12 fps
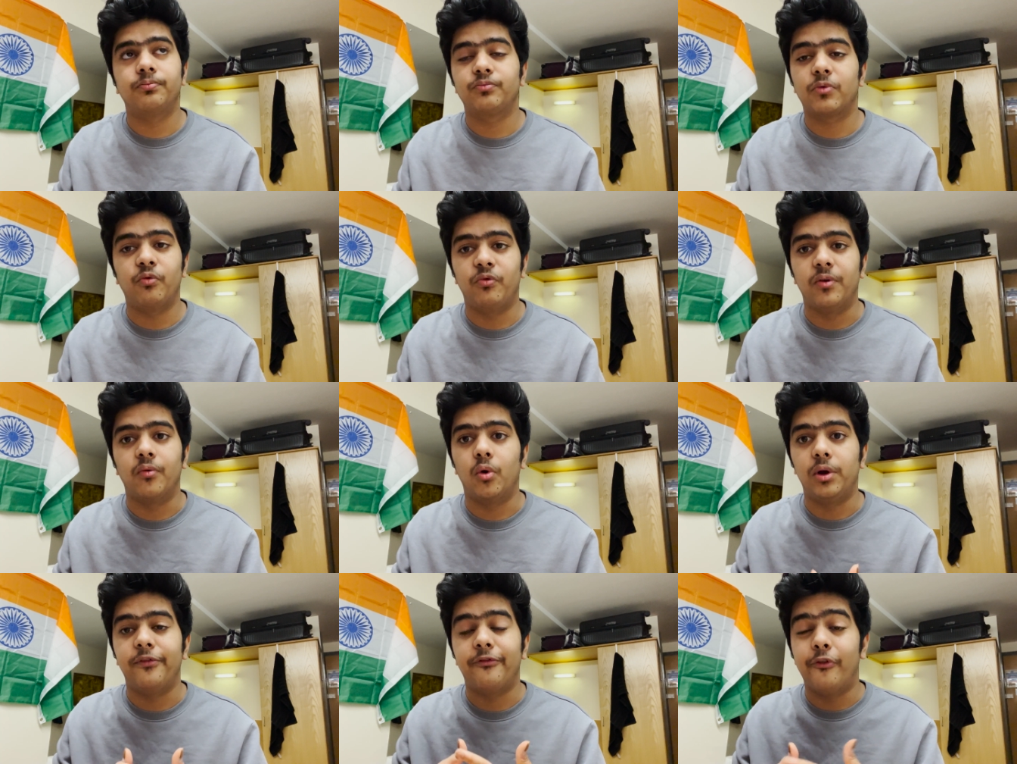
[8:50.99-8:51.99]
we were
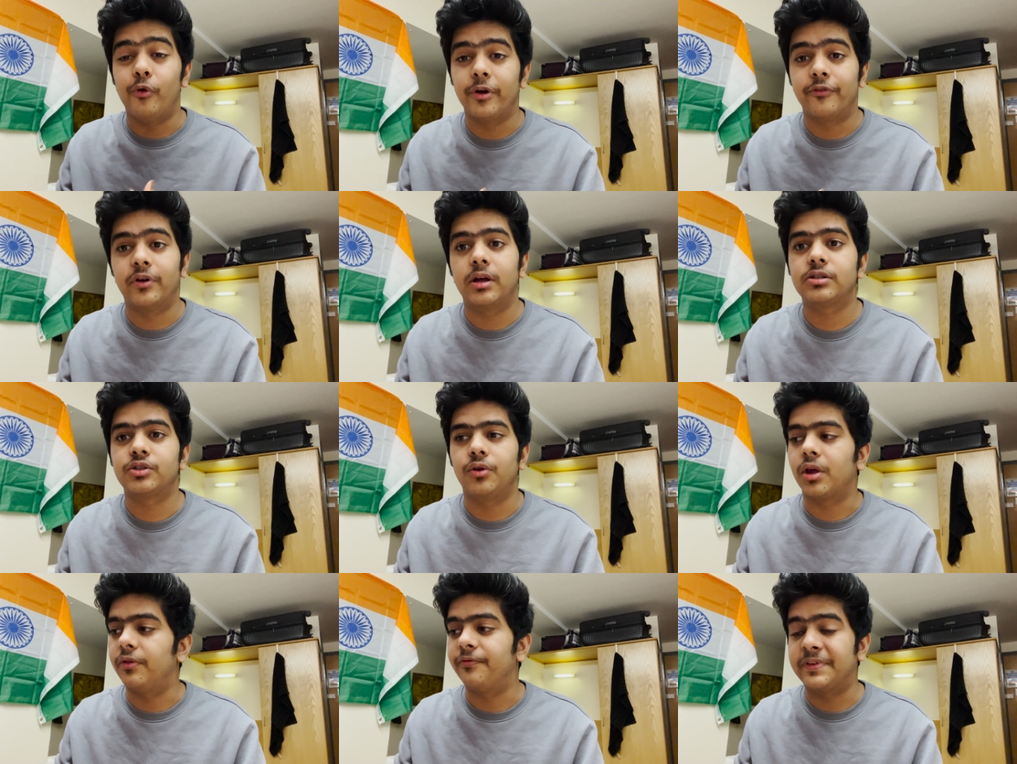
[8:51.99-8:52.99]
only 4 of us, so
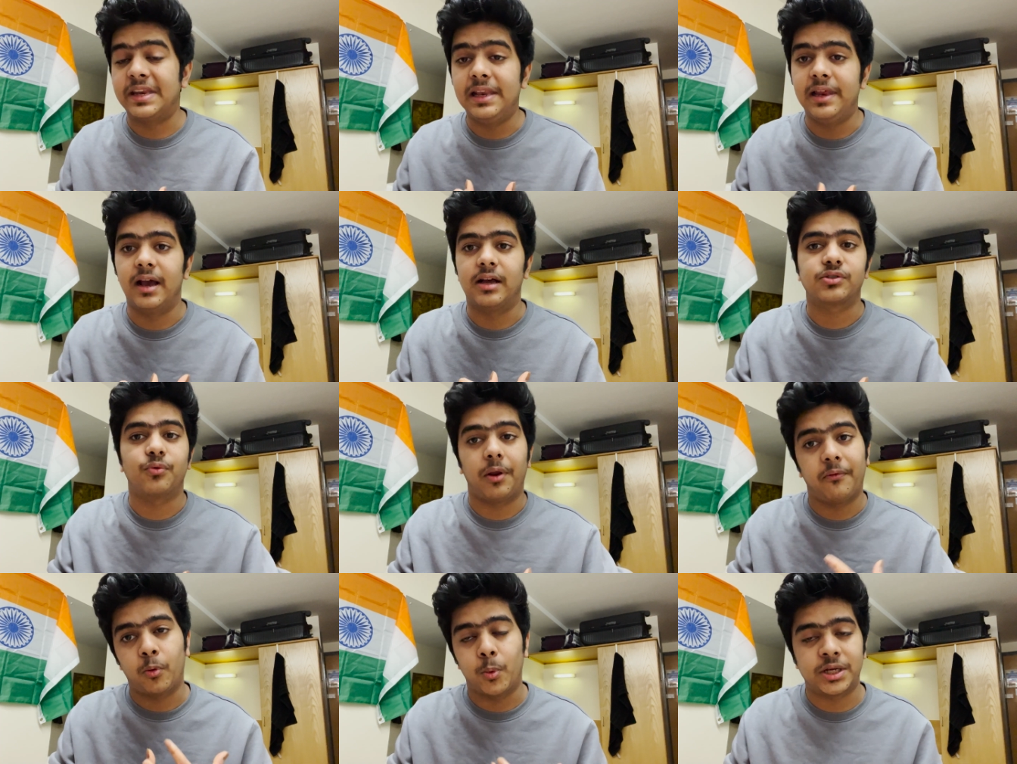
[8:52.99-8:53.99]
you can freely ask
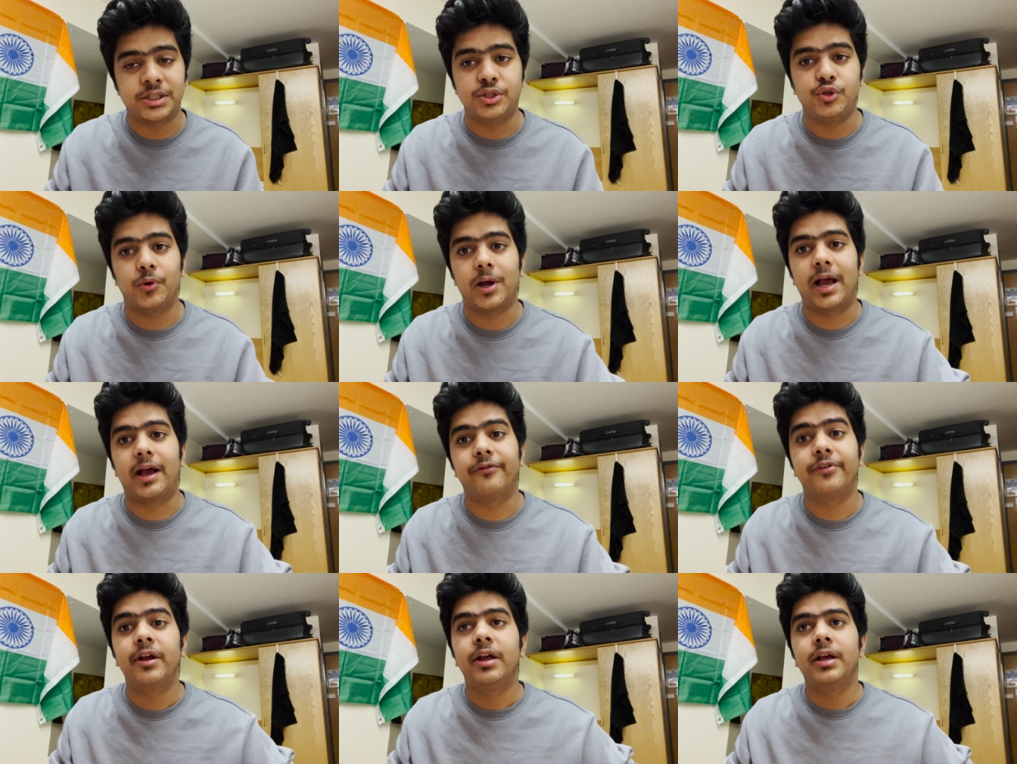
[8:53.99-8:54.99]
whatever questions you
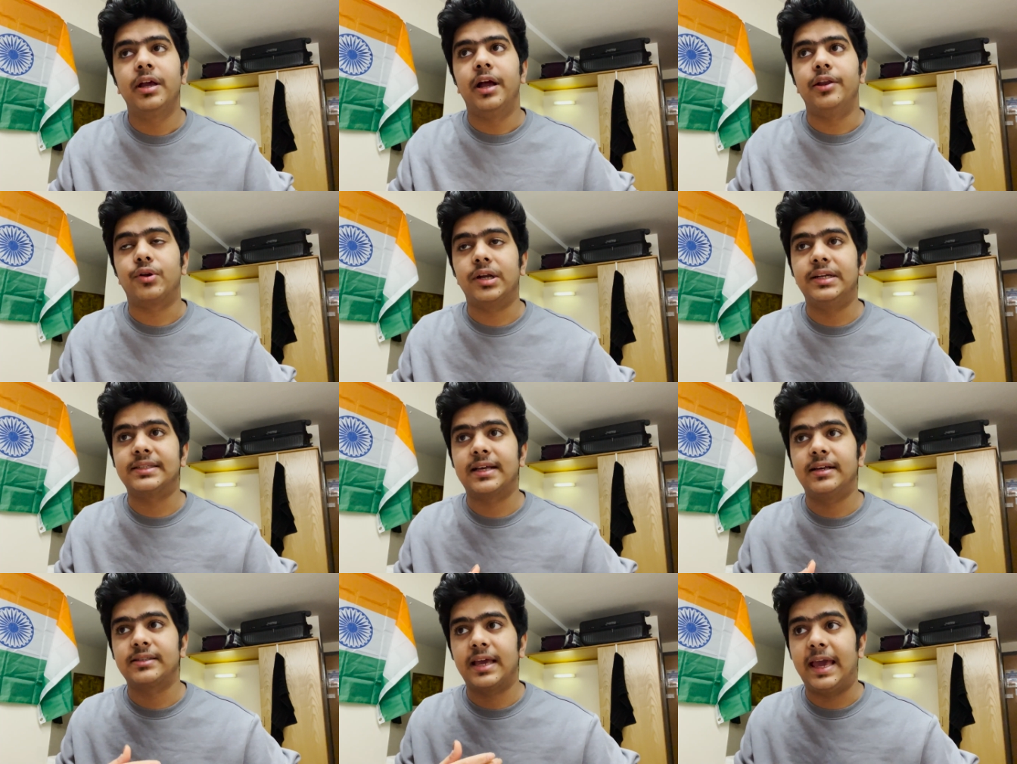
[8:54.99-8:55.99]
have, and you can
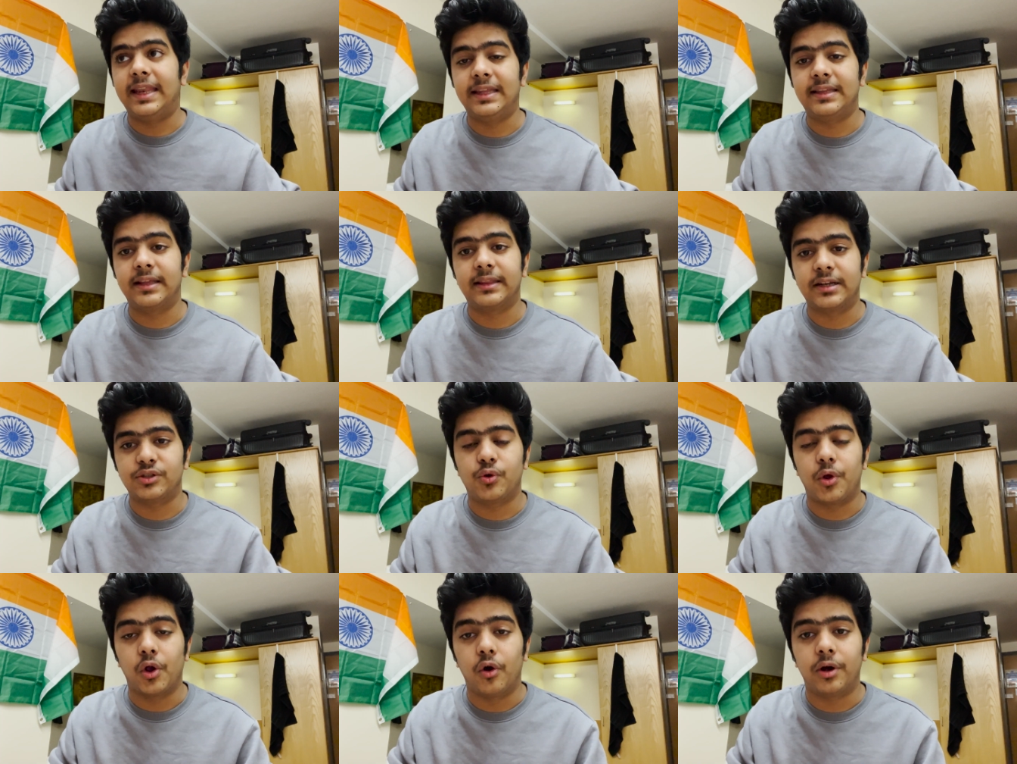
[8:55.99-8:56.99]
discuss anything that is
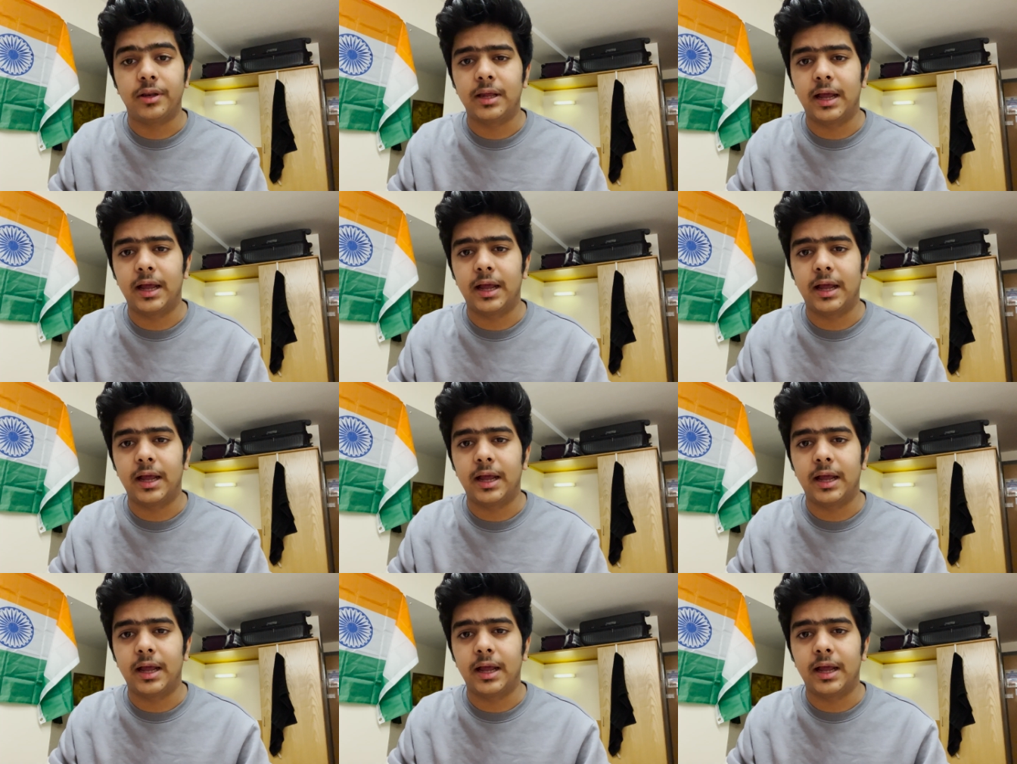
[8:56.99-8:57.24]
going on.